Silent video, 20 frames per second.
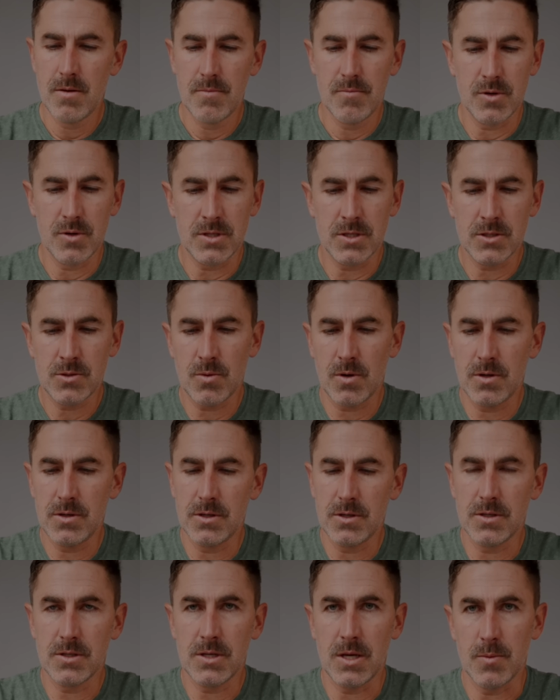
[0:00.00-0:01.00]
With this one, you
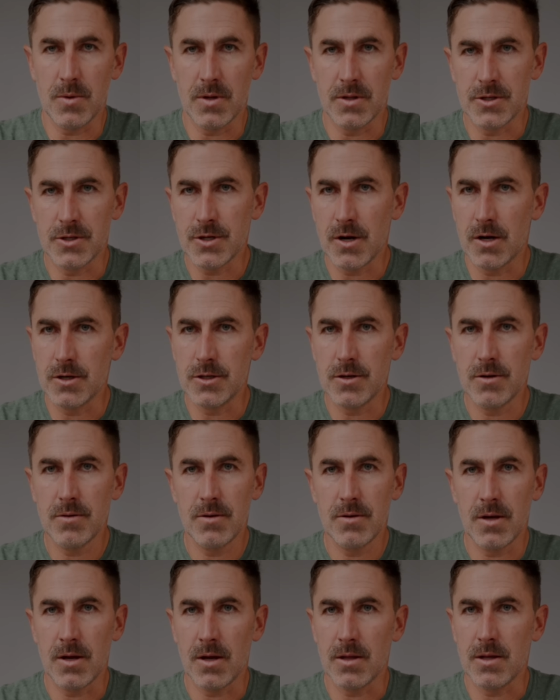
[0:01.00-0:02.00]
just keep it on the charger
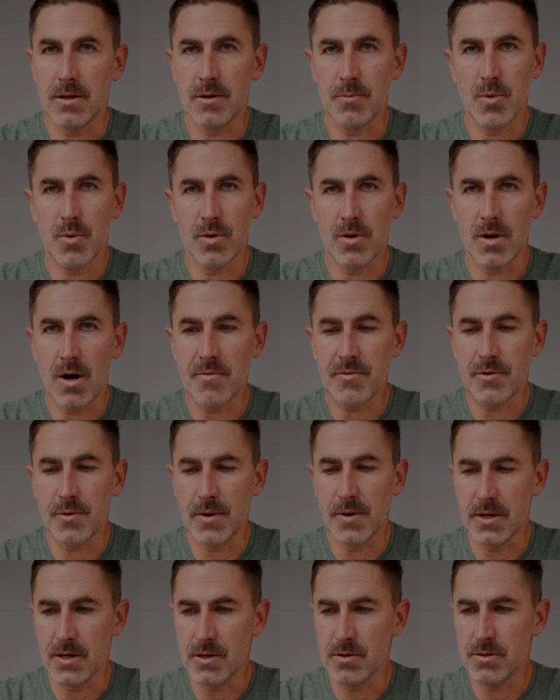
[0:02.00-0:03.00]
and then you pull it off and
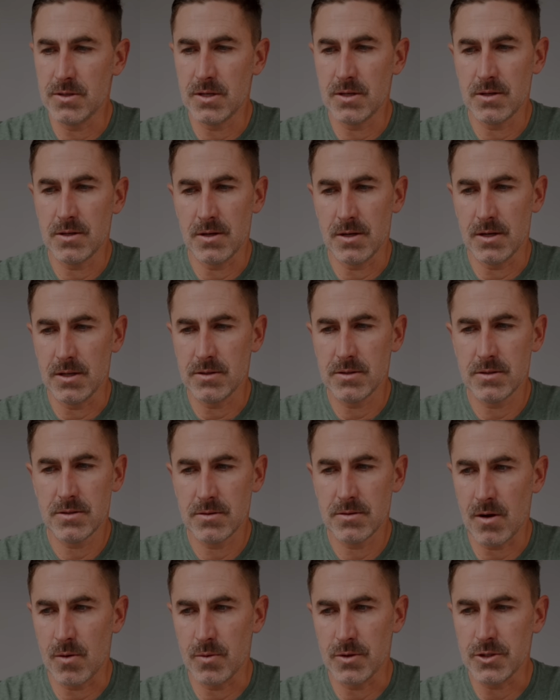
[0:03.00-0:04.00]
ready to use it, and it's
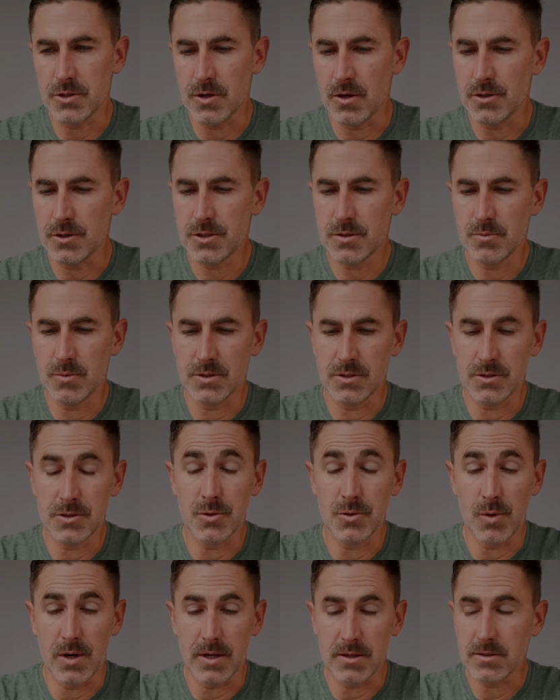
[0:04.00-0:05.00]
always charged, which is
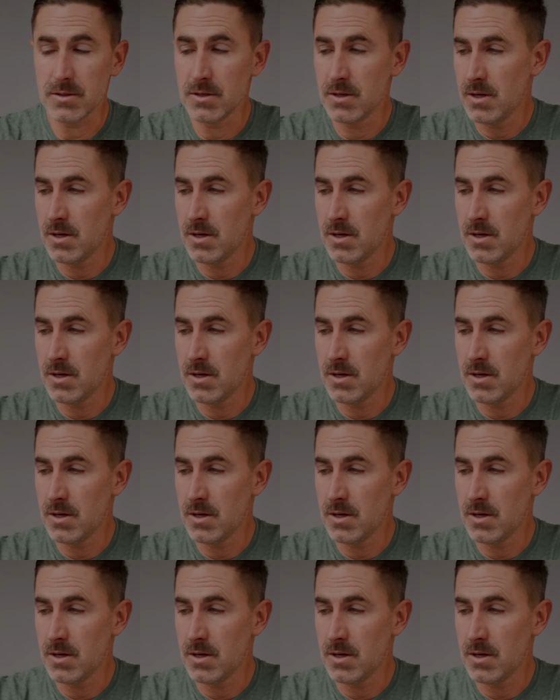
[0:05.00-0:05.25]
great.